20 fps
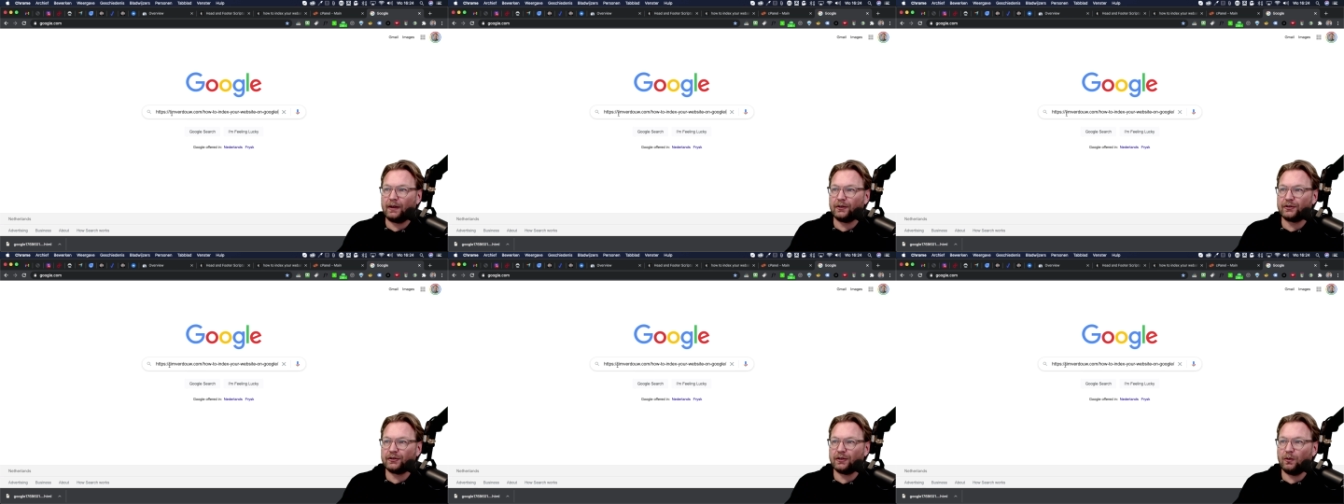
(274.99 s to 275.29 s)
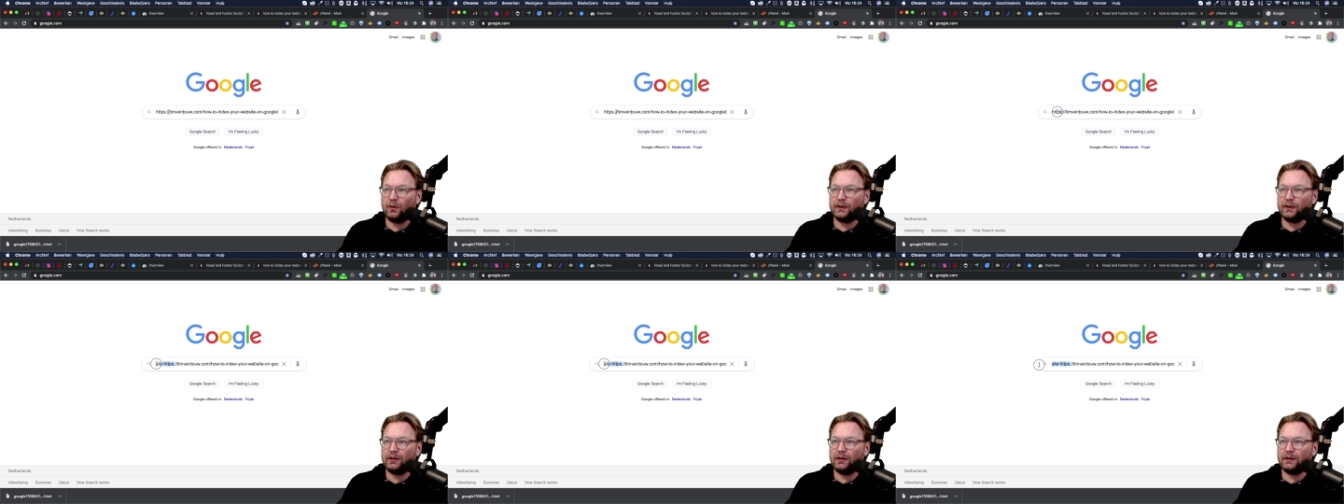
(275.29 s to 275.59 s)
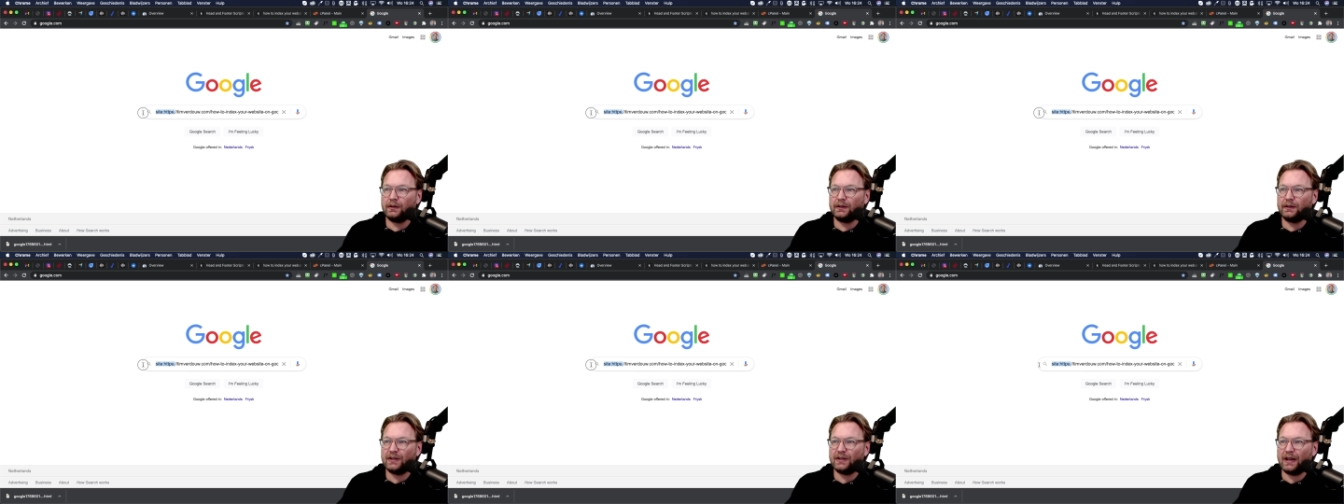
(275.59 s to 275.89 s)
So what you're
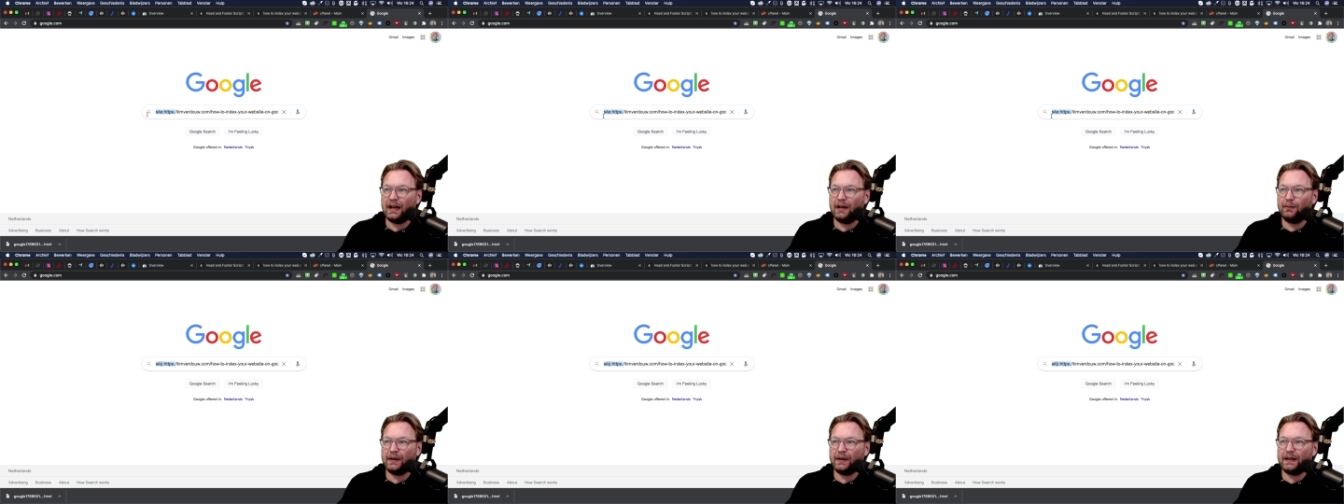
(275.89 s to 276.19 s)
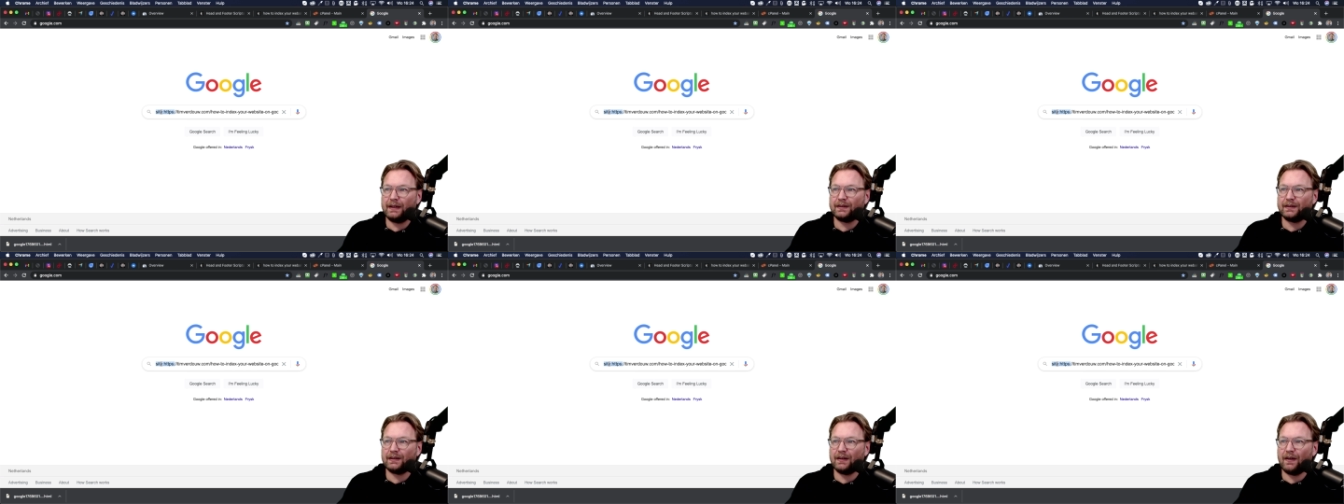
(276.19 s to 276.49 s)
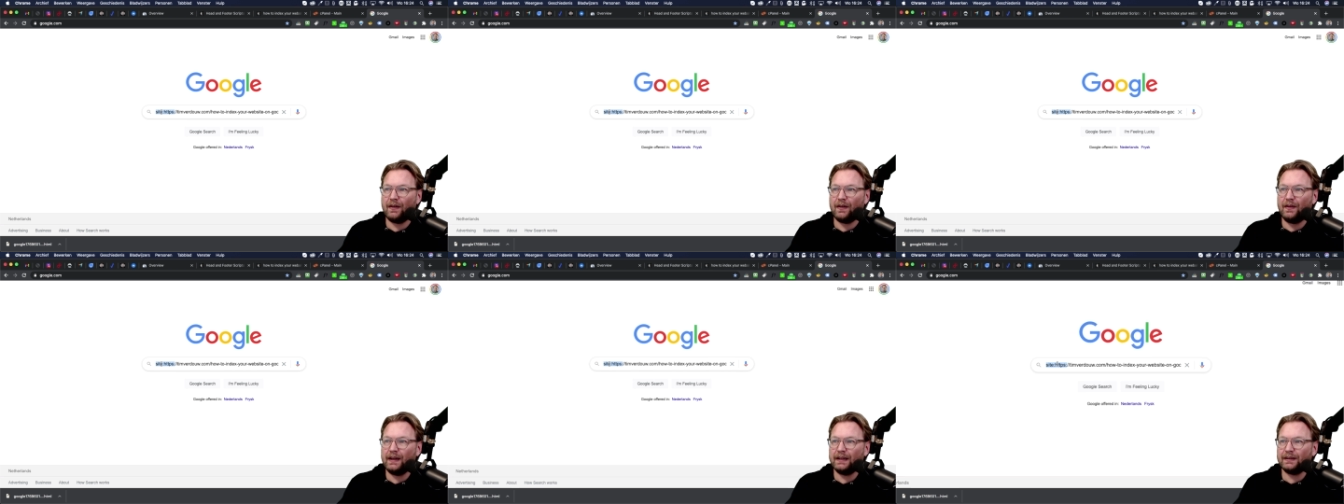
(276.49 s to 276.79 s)
going to type is
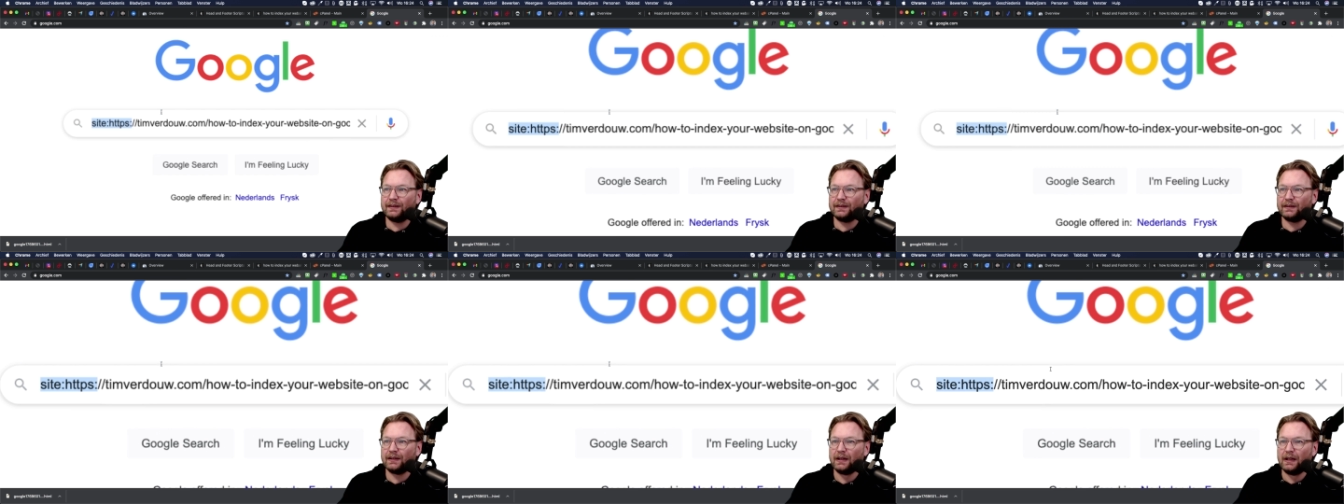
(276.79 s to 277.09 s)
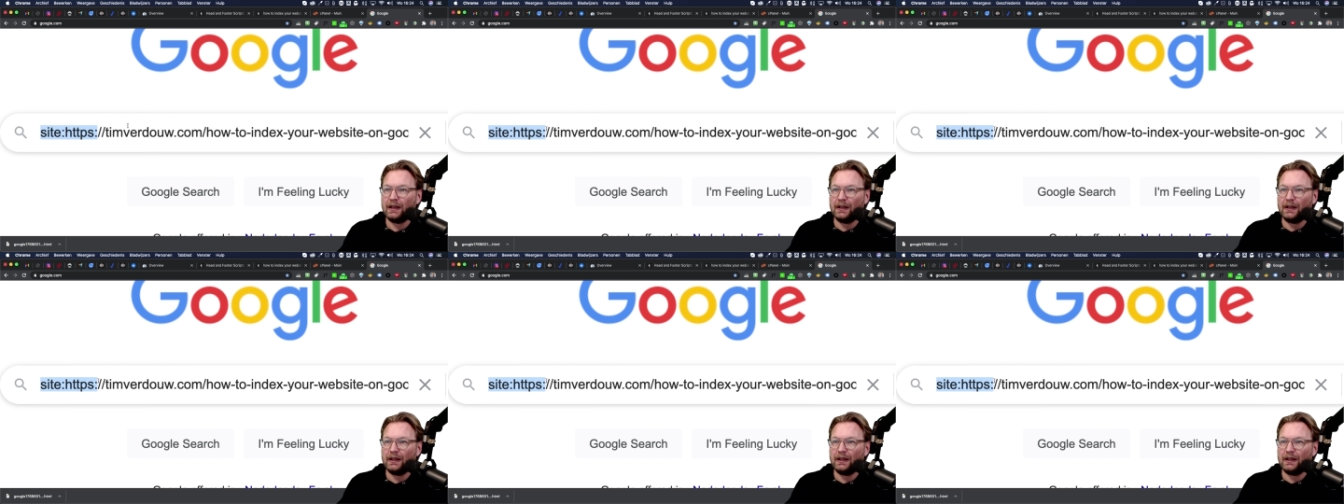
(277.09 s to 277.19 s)
this.